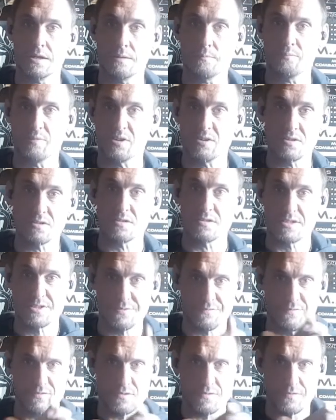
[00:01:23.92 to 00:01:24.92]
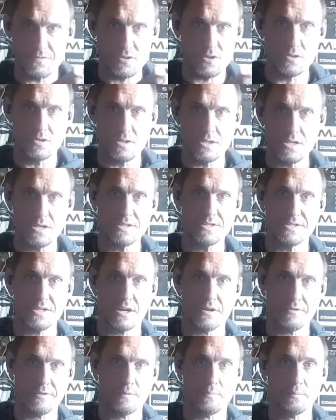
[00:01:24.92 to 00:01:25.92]
because for a few years
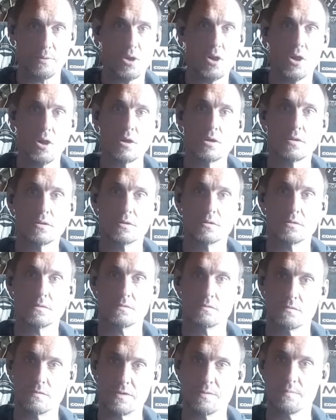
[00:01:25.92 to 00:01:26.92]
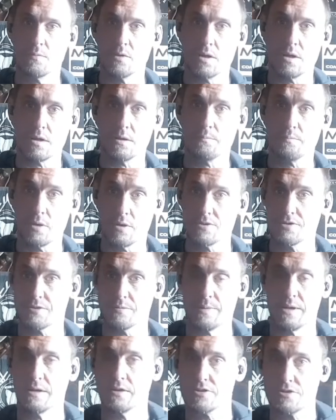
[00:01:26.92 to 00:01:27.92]
there in the block with my
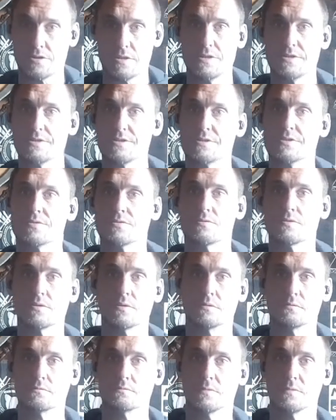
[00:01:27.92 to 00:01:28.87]
post-traumatic stress disorder,